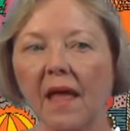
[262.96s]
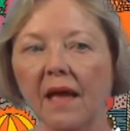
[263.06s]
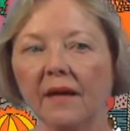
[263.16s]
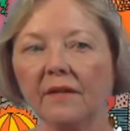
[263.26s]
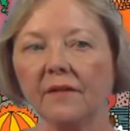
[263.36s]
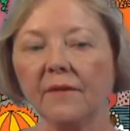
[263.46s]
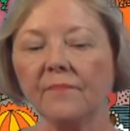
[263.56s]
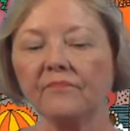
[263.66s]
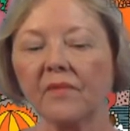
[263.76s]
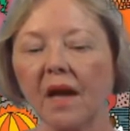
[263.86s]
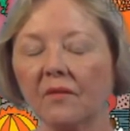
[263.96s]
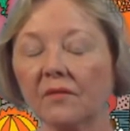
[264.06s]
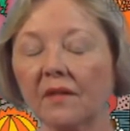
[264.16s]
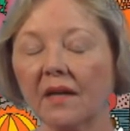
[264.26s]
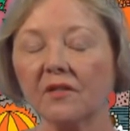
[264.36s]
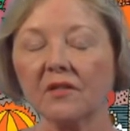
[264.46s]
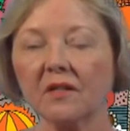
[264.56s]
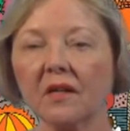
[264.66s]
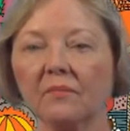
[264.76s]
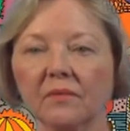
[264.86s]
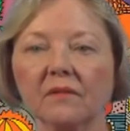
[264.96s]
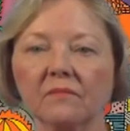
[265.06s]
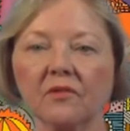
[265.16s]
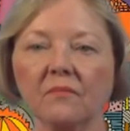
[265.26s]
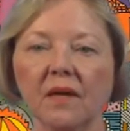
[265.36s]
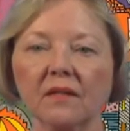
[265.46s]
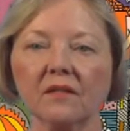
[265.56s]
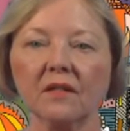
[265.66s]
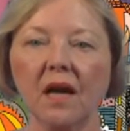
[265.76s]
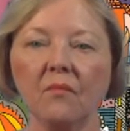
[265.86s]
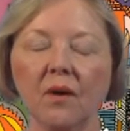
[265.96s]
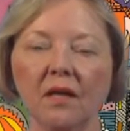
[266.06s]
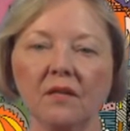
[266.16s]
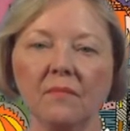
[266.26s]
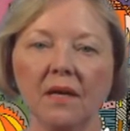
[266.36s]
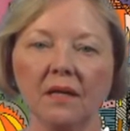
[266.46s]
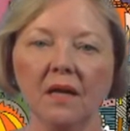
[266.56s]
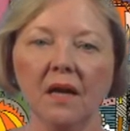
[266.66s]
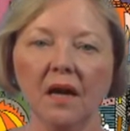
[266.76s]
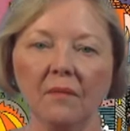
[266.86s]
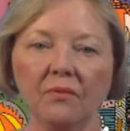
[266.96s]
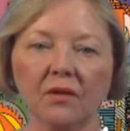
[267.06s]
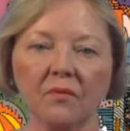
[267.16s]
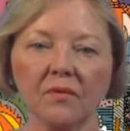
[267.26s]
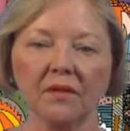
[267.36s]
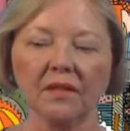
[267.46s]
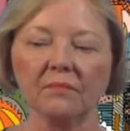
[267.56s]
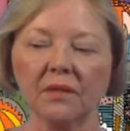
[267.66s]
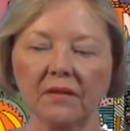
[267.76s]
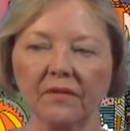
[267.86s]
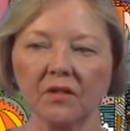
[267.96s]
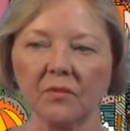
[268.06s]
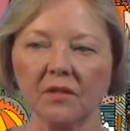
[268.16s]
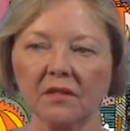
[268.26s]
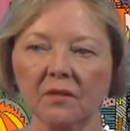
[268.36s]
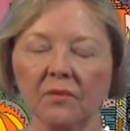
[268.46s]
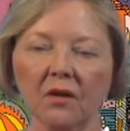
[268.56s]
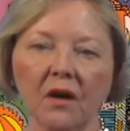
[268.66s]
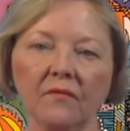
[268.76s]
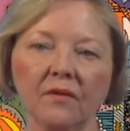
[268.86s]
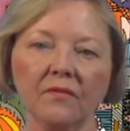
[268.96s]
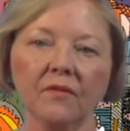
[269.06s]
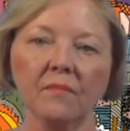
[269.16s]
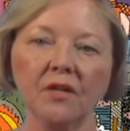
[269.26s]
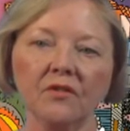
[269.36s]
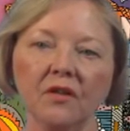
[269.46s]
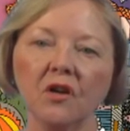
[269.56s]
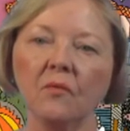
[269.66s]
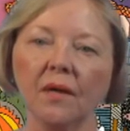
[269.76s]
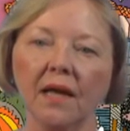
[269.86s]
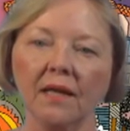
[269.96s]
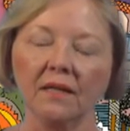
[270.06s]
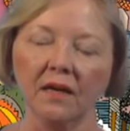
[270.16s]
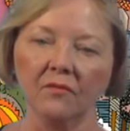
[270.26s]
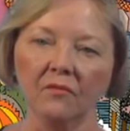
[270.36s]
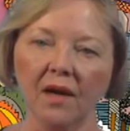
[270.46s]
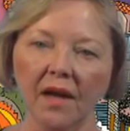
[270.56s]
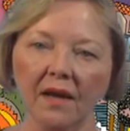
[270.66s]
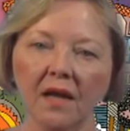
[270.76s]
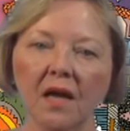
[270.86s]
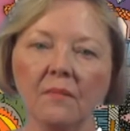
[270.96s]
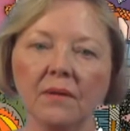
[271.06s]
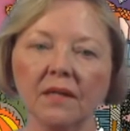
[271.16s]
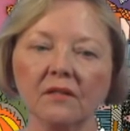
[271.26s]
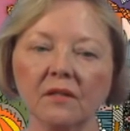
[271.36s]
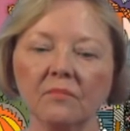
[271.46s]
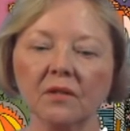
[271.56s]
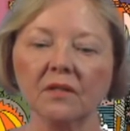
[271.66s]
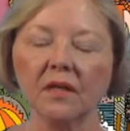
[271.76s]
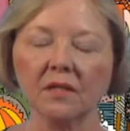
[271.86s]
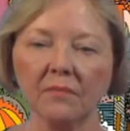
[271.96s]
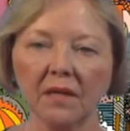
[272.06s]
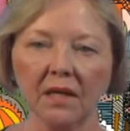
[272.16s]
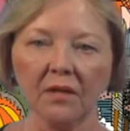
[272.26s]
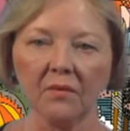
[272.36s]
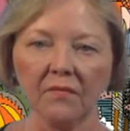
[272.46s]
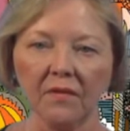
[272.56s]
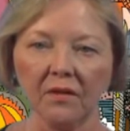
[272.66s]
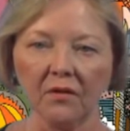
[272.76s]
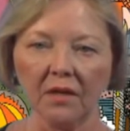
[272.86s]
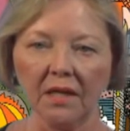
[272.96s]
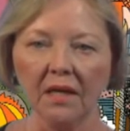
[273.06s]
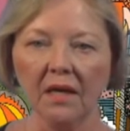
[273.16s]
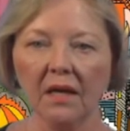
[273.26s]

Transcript: And that, that just helped tremendously. I wanted to make a book with a little bit of a twist that would offer information that no one had yet read, because the book does begin with the early